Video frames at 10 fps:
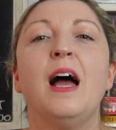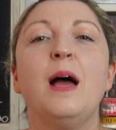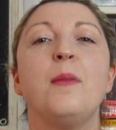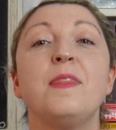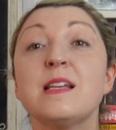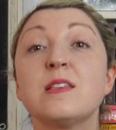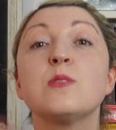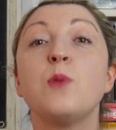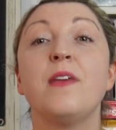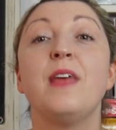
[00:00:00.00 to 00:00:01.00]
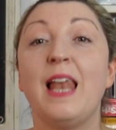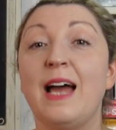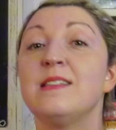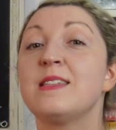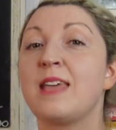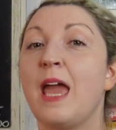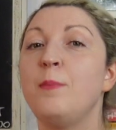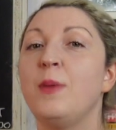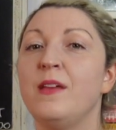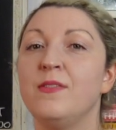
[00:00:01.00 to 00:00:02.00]
Uh, this is why the
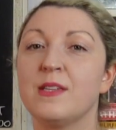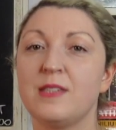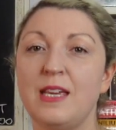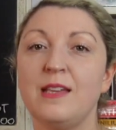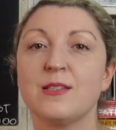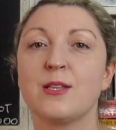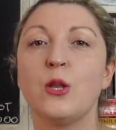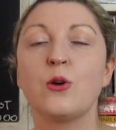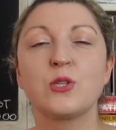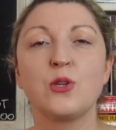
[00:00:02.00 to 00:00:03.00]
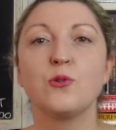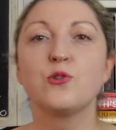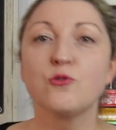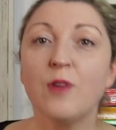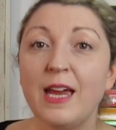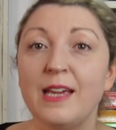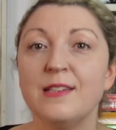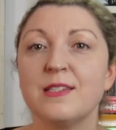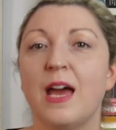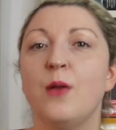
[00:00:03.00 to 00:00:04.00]
landscape in the scenes looks so
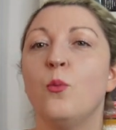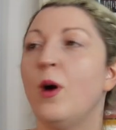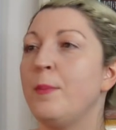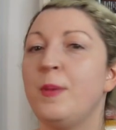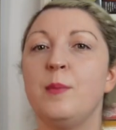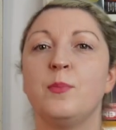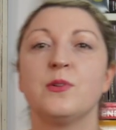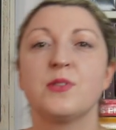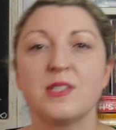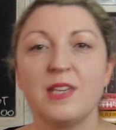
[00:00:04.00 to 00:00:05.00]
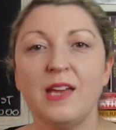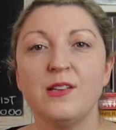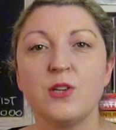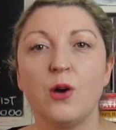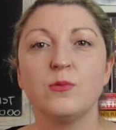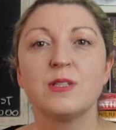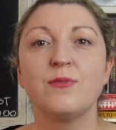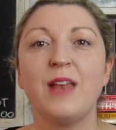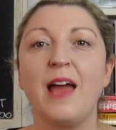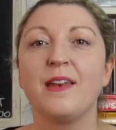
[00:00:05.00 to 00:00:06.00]
drained and why people's skin tones
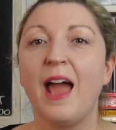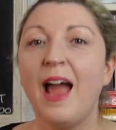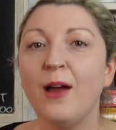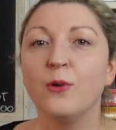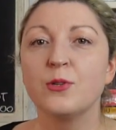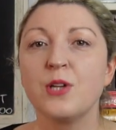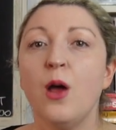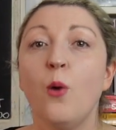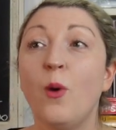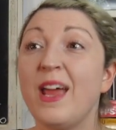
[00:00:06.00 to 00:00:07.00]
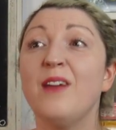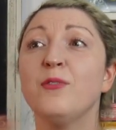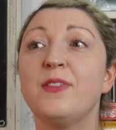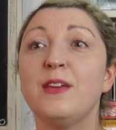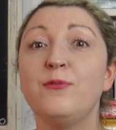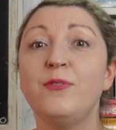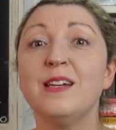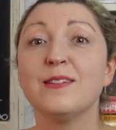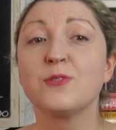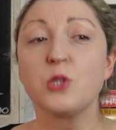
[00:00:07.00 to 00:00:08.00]
flatten out, why everything
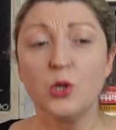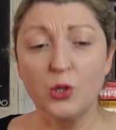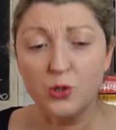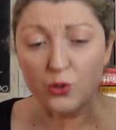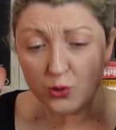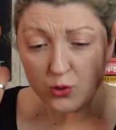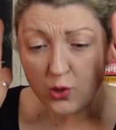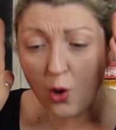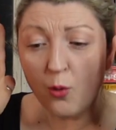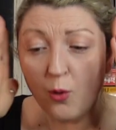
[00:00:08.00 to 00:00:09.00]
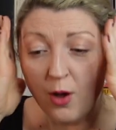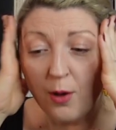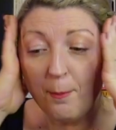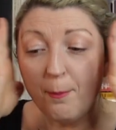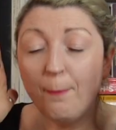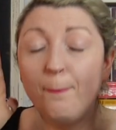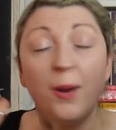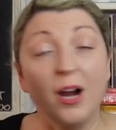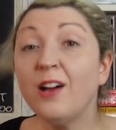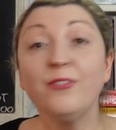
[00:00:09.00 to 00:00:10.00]
feels so
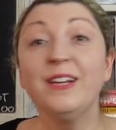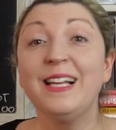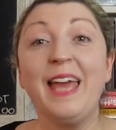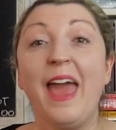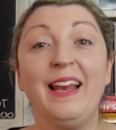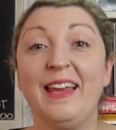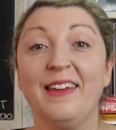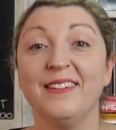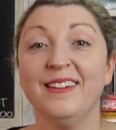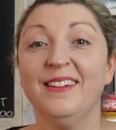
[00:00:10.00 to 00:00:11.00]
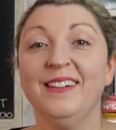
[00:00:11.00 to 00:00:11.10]
perfectly alien.